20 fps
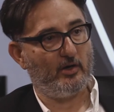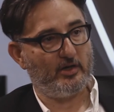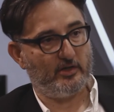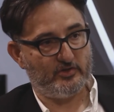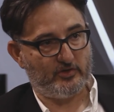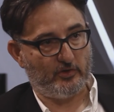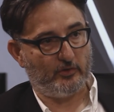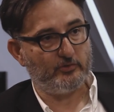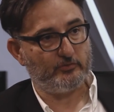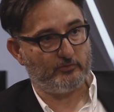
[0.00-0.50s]
on
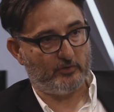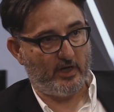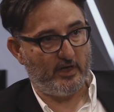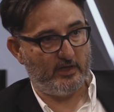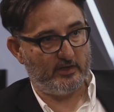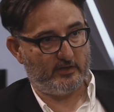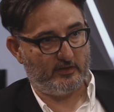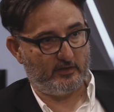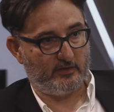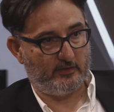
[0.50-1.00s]
its own
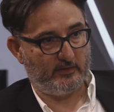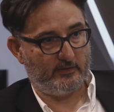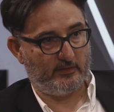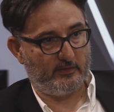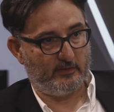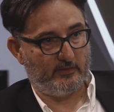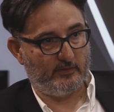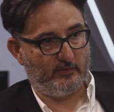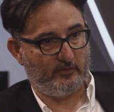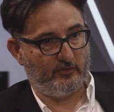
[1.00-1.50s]
right.
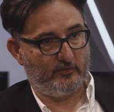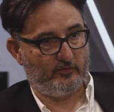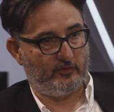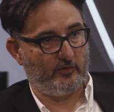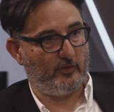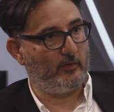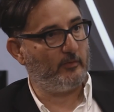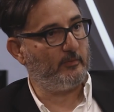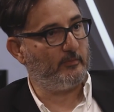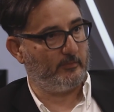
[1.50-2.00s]

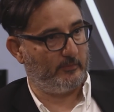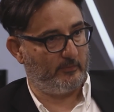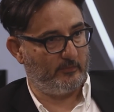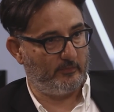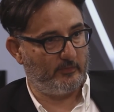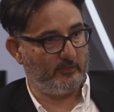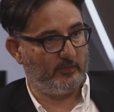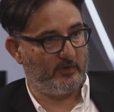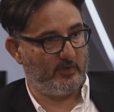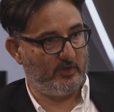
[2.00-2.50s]
So
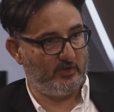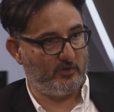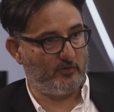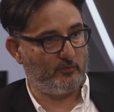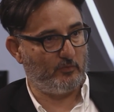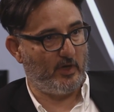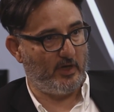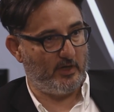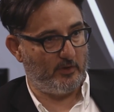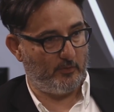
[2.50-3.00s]
this is
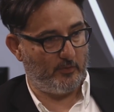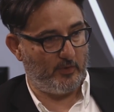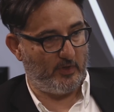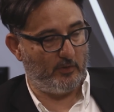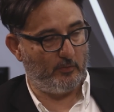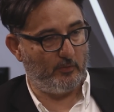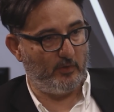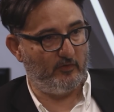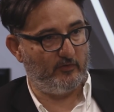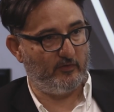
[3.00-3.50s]
why
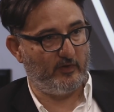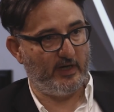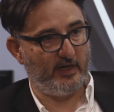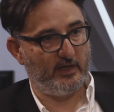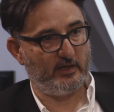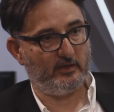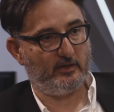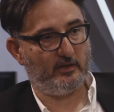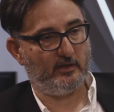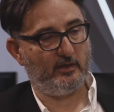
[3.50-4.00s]
we
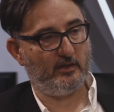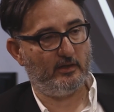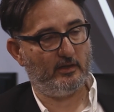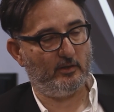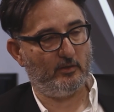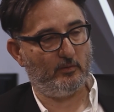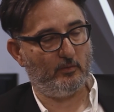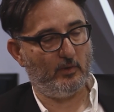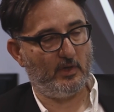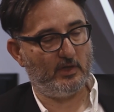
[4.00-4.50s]
find
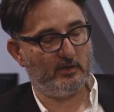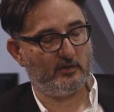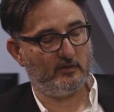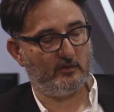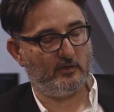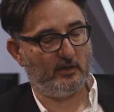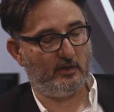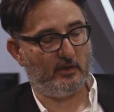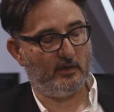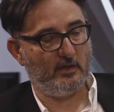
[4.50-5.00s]

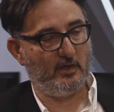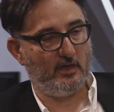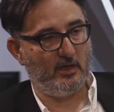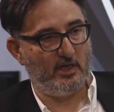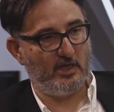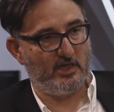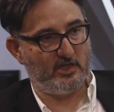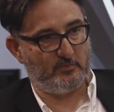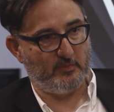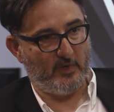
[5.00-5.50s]

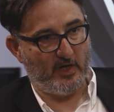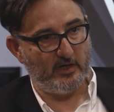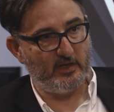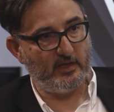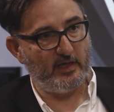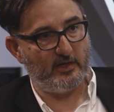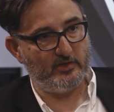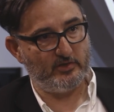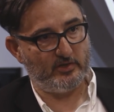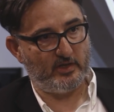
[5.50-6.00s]
what
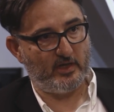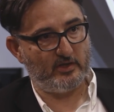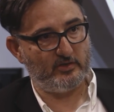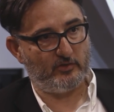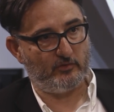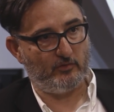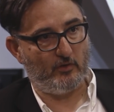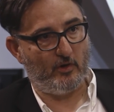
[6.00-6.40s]
Smart Engine has to